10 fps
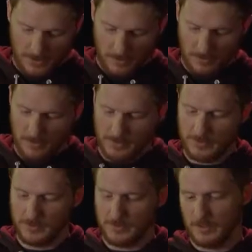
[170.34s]
we go.
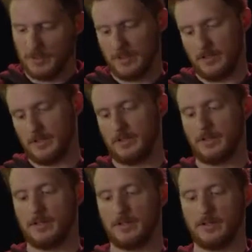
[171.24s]
This is a
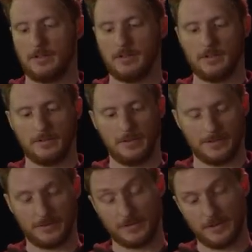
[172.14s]
All
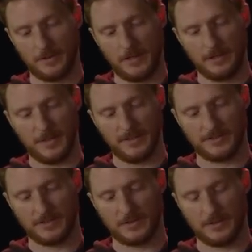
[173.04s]
right, so it's another
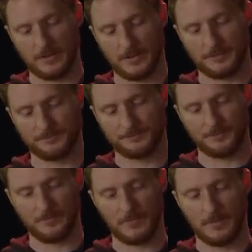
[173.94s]
egg-based.
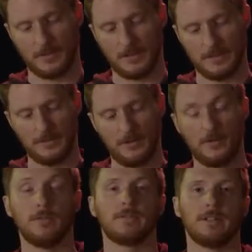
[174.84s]
Didn't
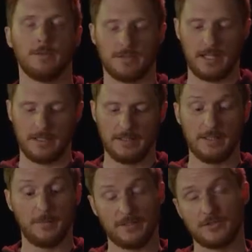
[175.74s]
know that there was egg in
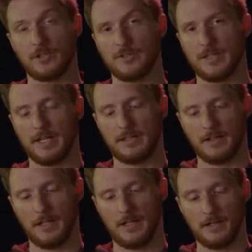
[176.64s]
it, but it's cheese and egg.
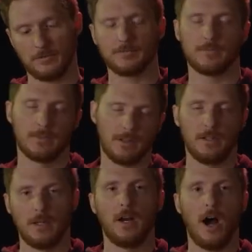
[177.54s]
Uh,
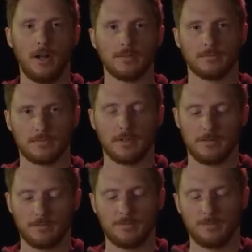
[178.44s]
I'll
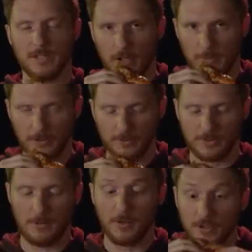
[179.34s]
be talking about the croissant